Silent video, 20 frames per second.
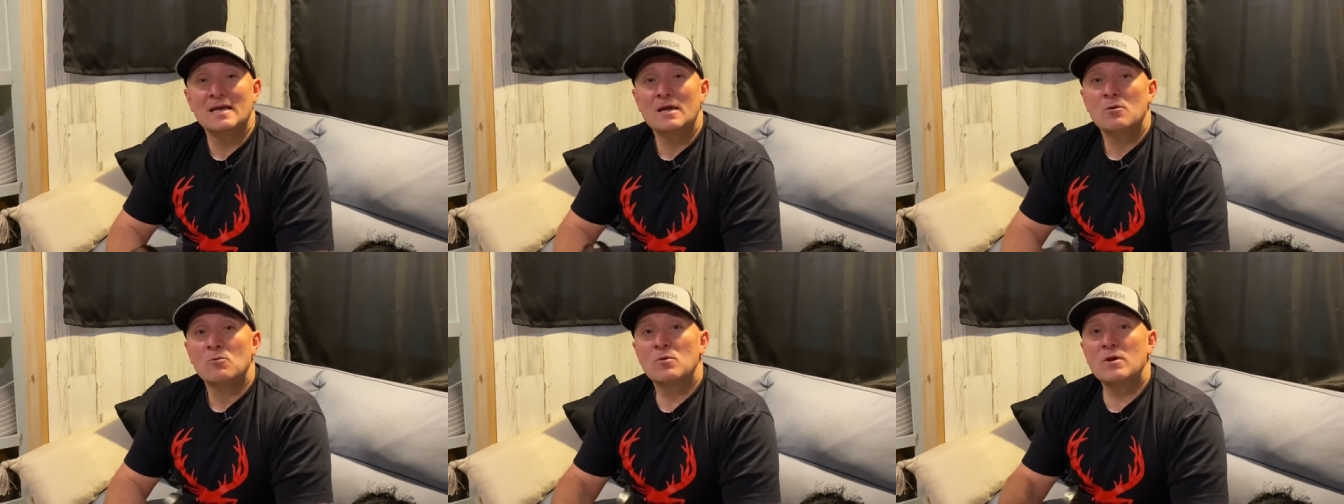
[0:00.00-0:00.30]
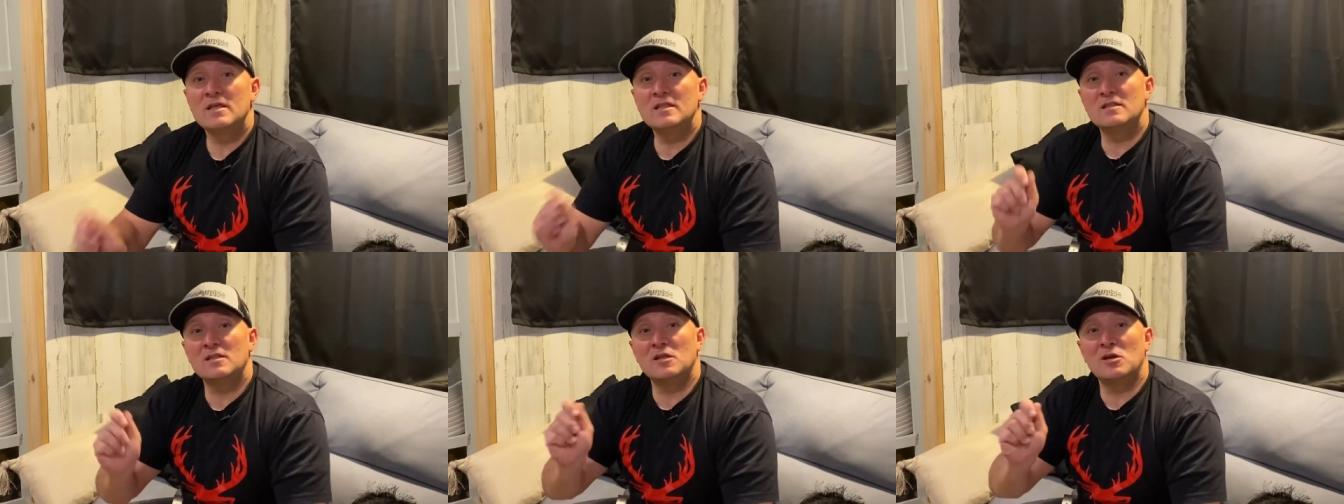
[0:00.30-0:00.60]

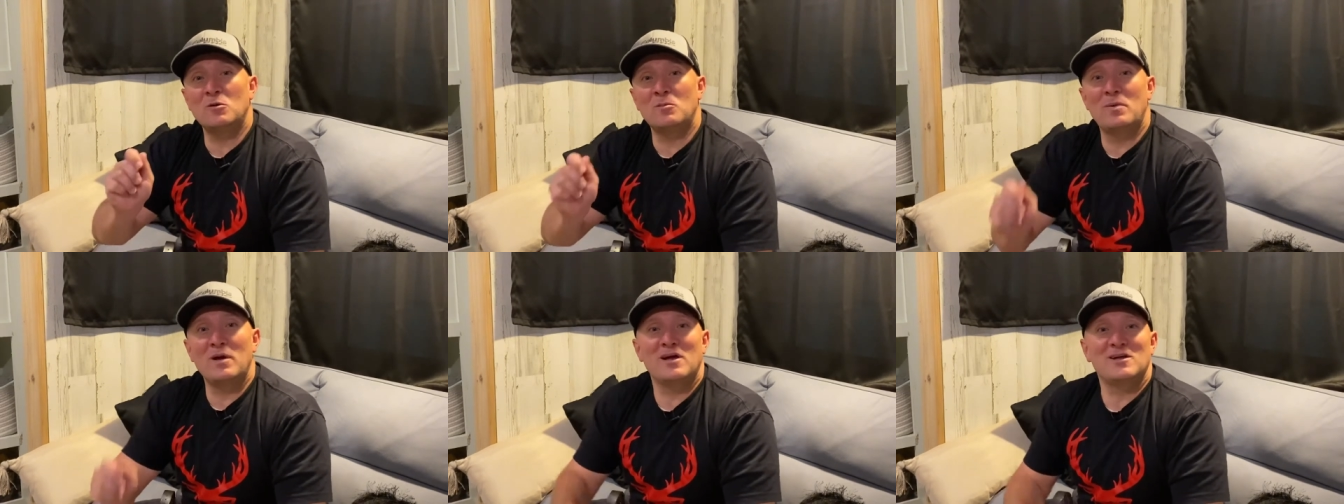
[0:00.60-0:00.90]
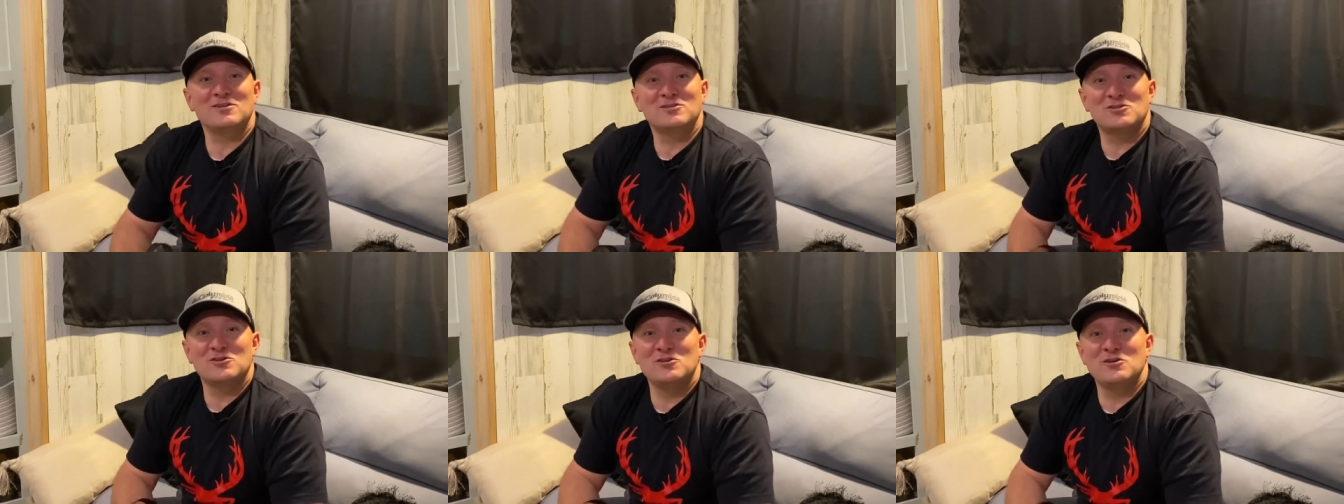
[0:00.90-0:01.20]
ring the little bell
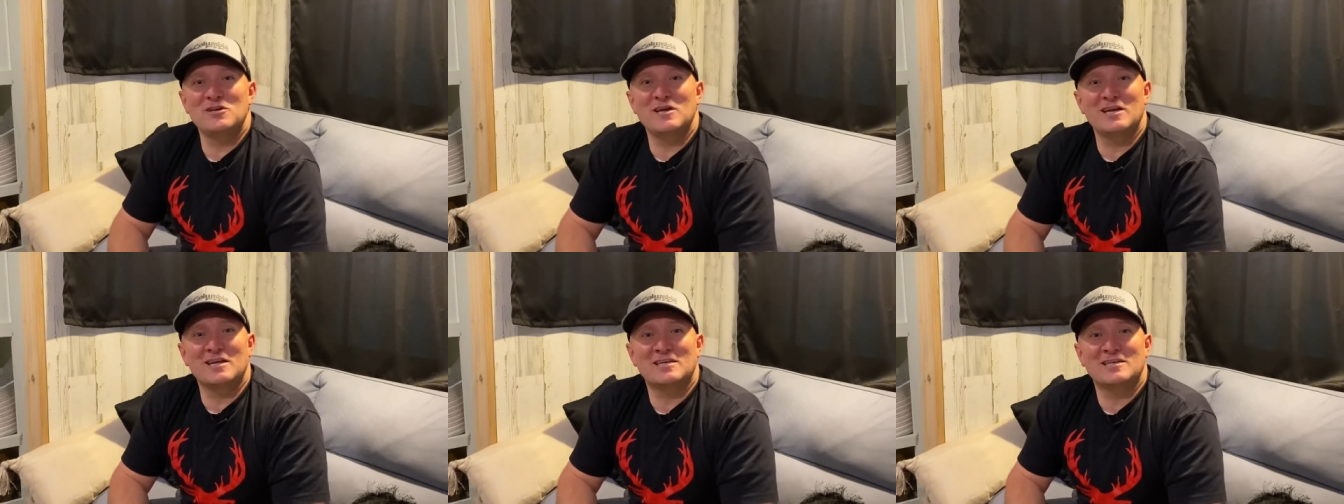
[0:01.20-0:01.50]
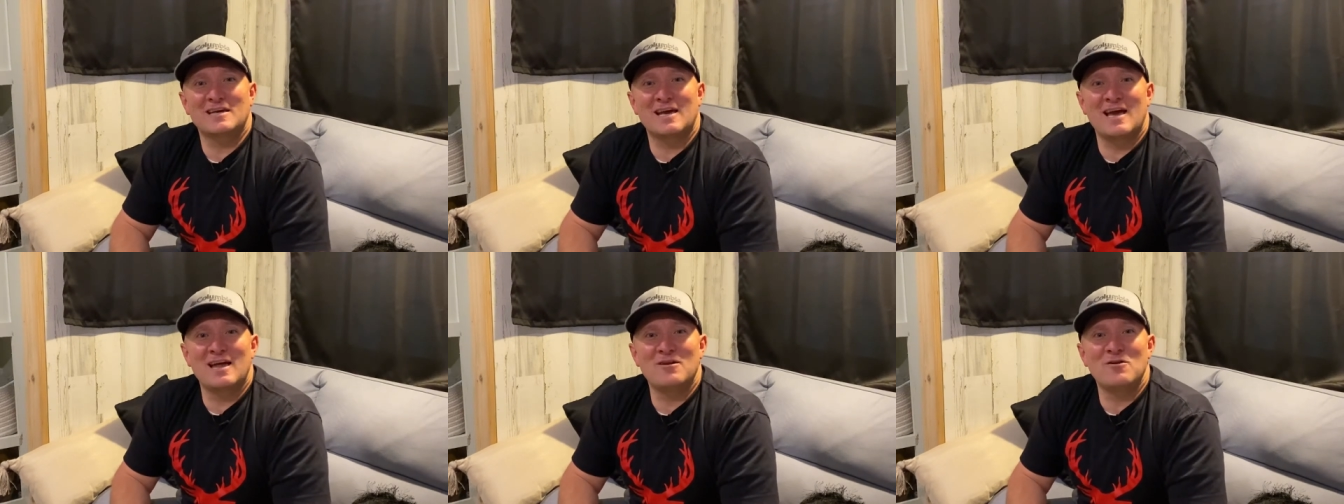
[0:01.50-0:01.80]
so you get
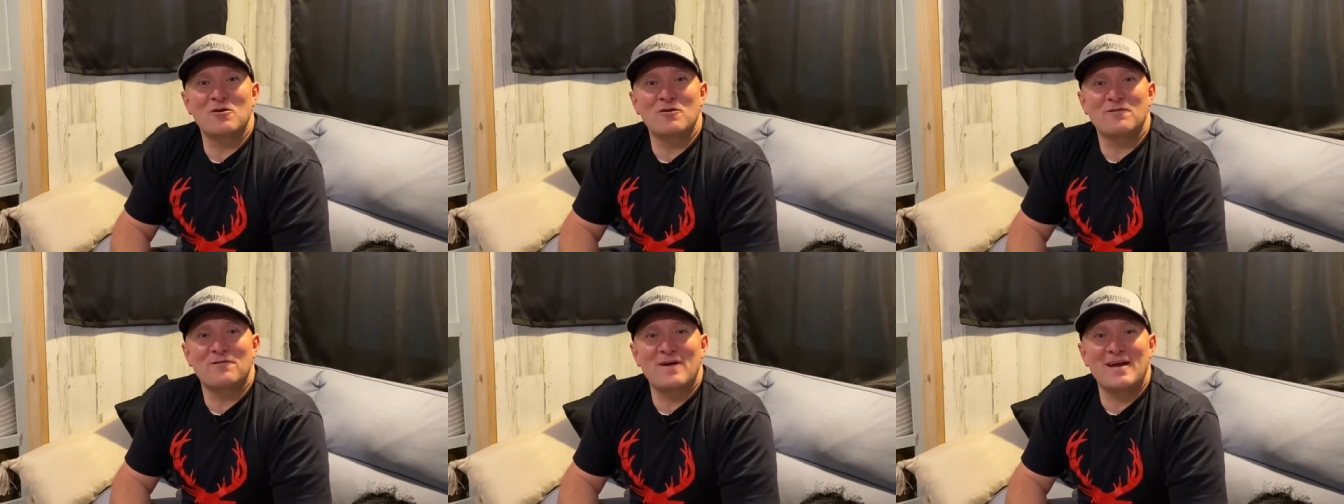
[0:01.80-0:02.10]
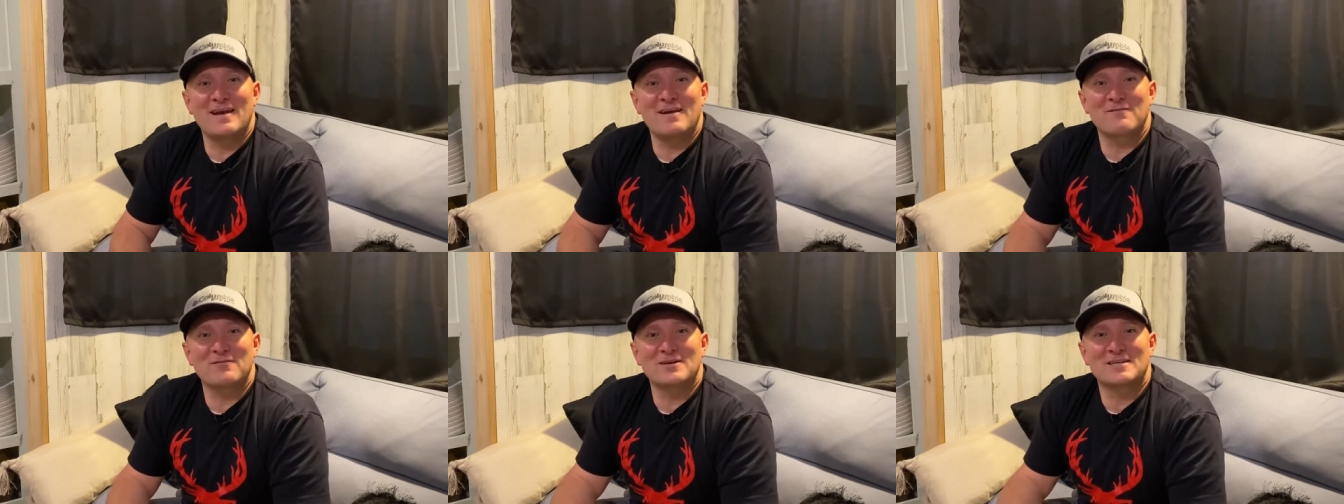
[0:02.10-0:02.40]

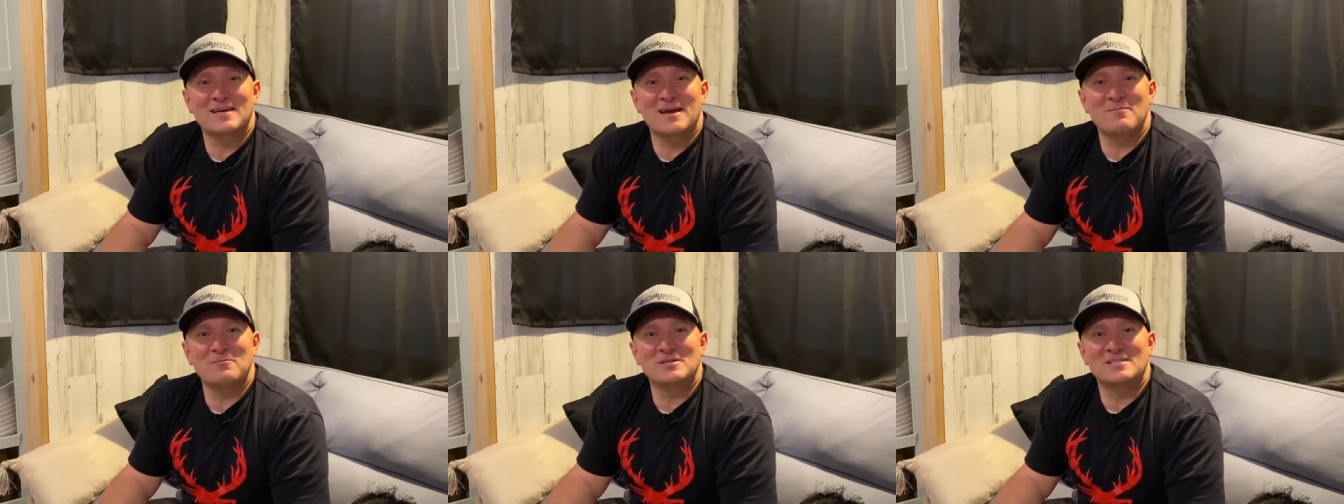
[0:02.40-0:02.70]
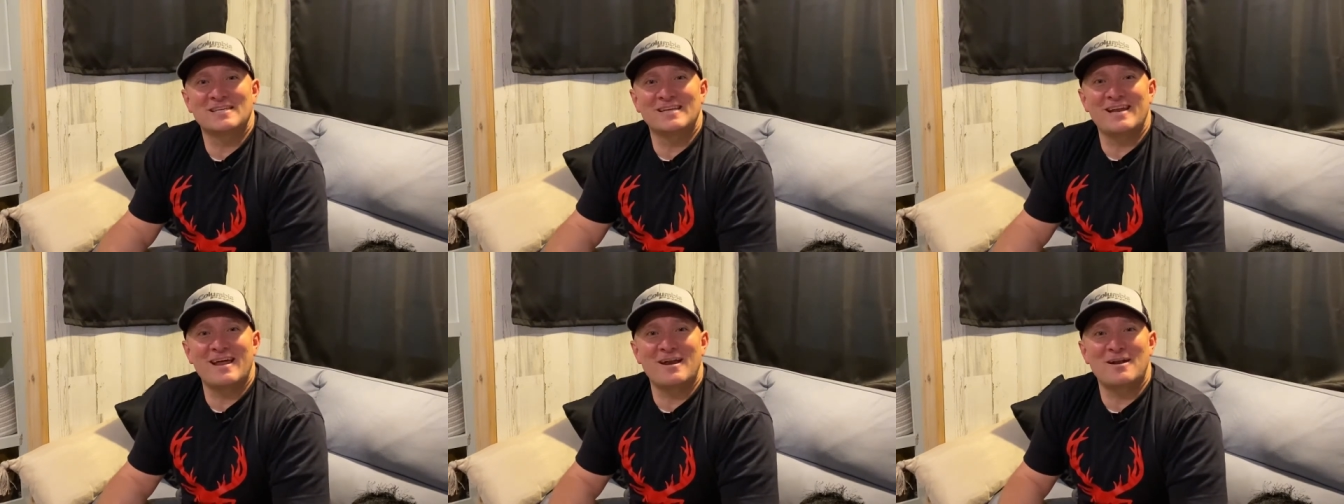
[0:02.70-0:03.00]
notified every time we
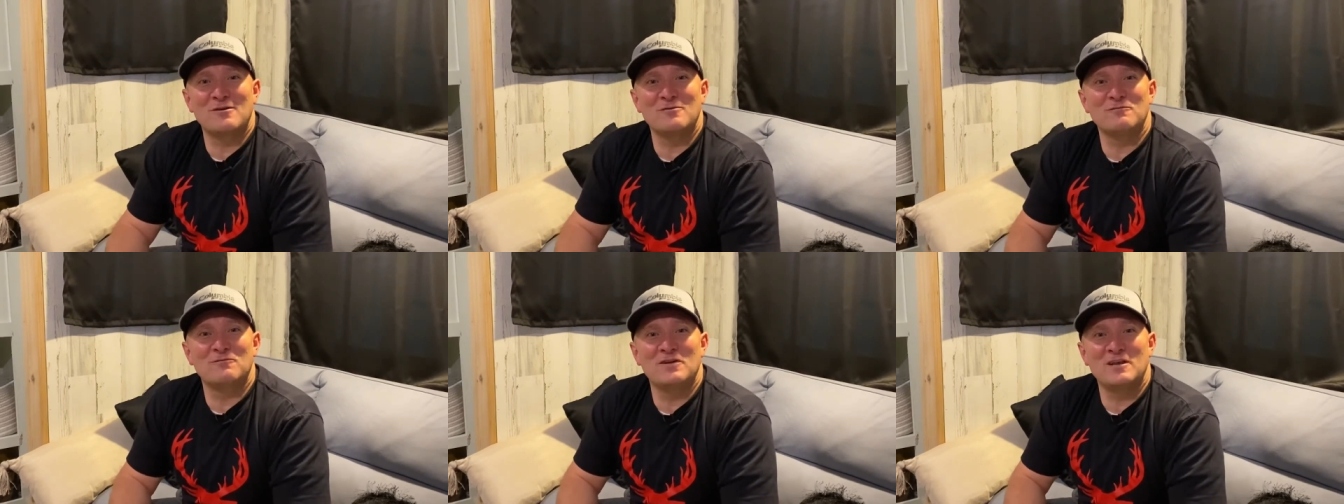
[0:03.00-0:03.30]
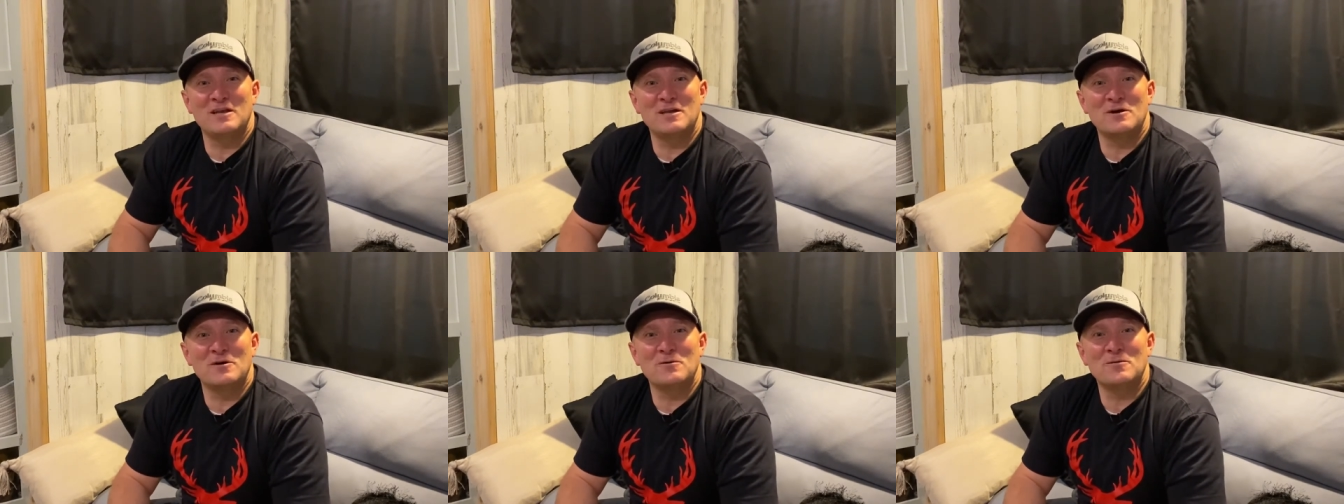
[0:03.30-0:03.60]
send out a new
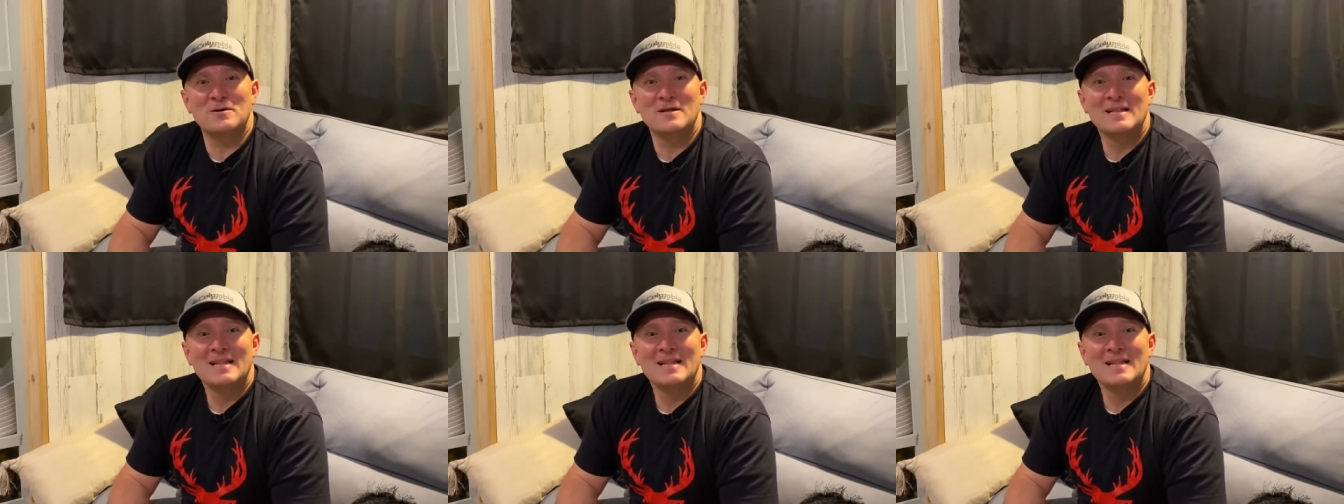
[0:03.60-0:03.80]
video.